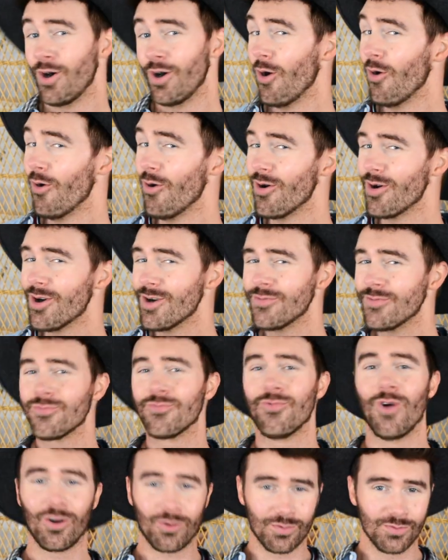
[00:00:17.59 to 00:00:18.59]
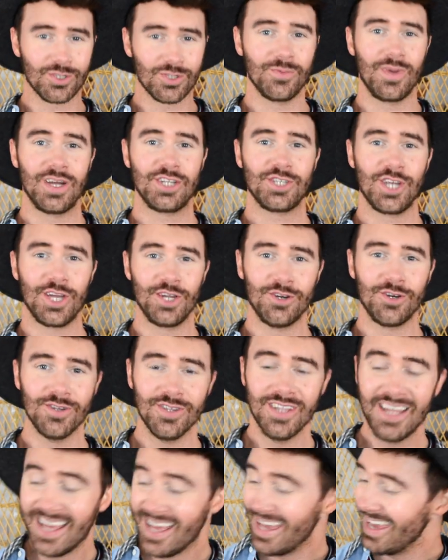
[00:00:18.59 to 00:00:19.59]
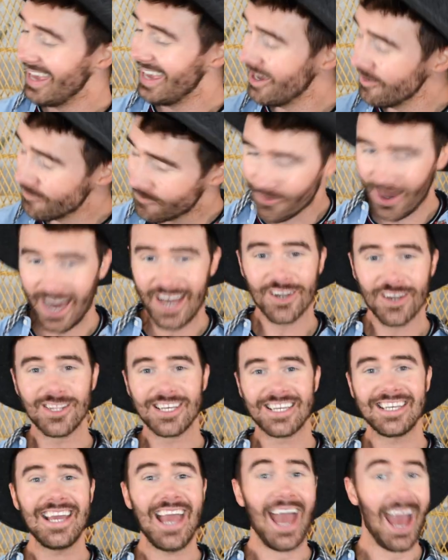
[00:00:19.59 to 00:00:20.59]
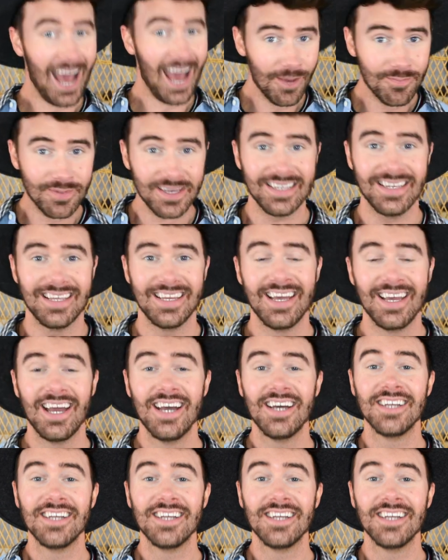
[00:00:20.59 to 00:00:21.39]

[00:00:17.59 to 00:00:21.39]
Or welcome to my channel. It finally happened.